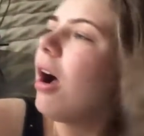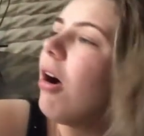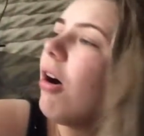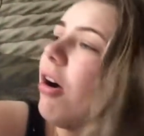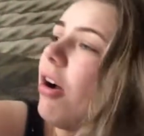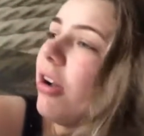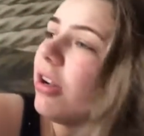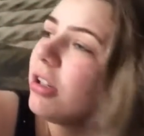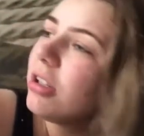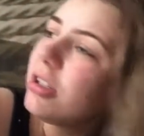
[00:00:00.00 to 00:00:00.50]

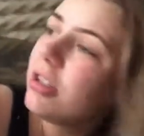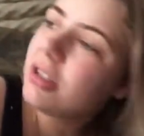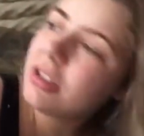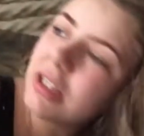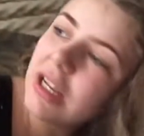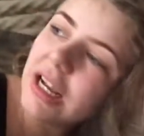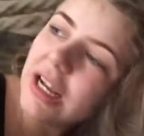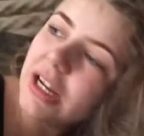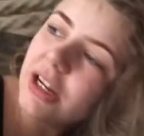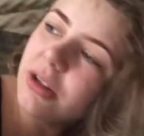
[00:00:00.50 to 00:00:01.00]

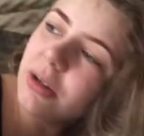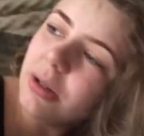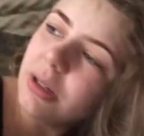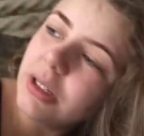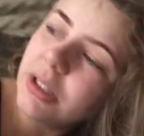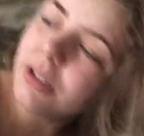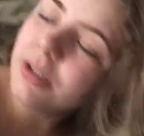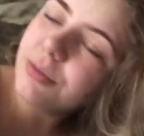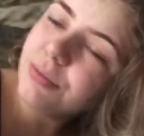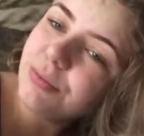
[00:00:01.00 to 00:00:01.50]
Also,
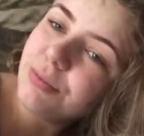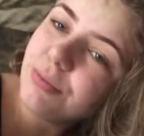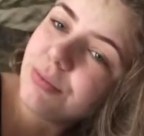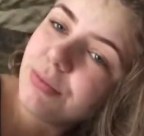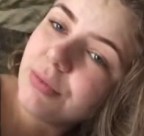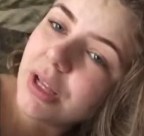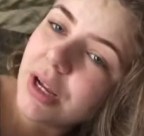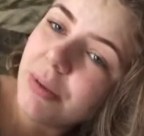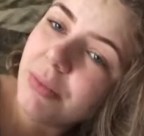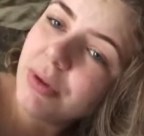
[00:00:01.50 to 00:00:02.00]

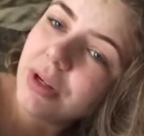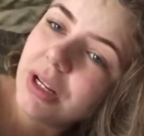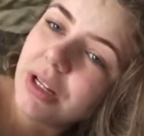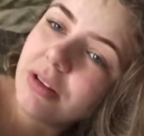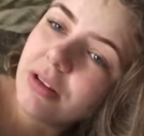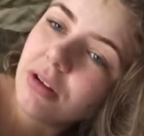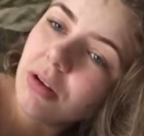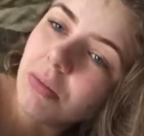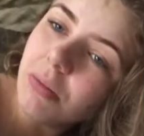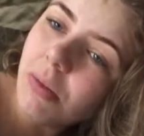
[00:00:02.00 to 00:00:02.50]
then we
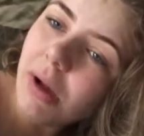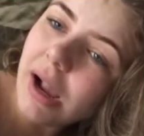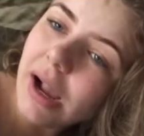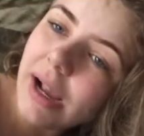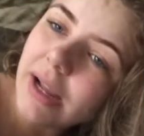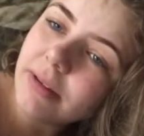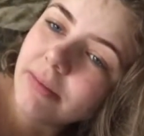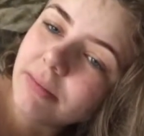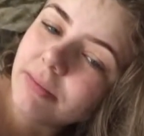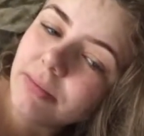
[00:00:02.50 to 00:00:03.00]
need to come
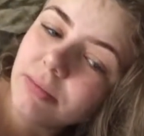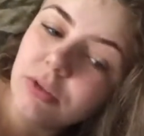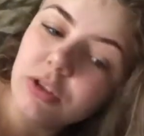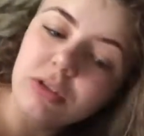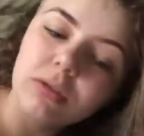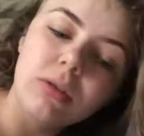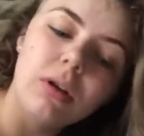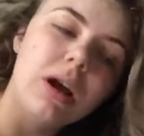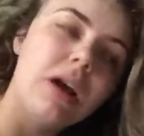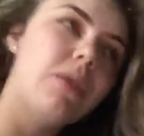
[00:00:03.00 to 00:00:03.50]
back and
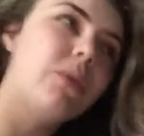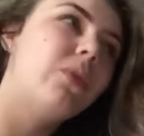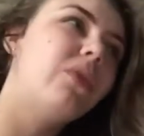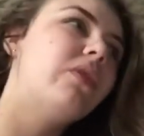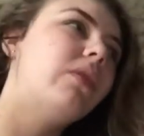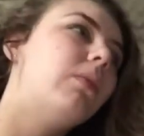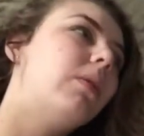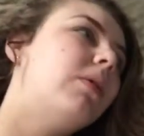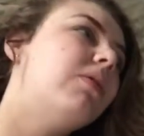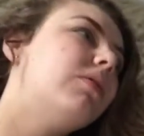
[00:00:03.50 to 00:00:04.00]
do... Well,
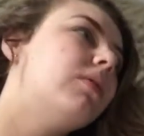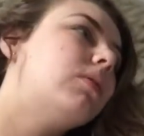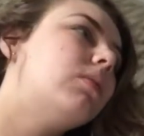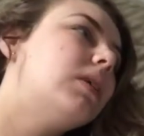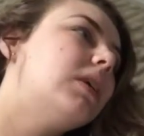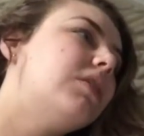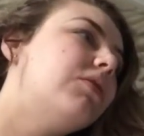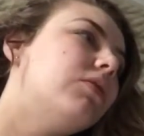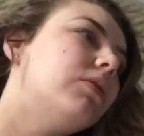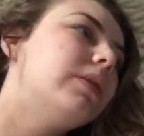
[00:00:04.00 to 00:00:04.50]
from over
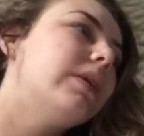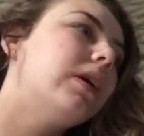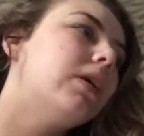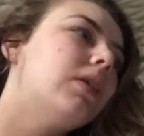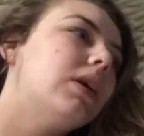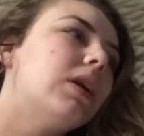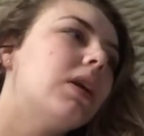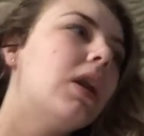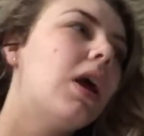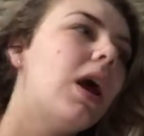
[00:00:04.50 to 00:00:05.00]
wherever we're
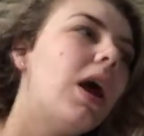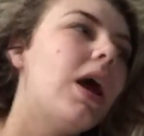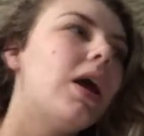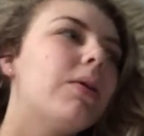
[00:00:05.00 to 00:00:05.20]
going...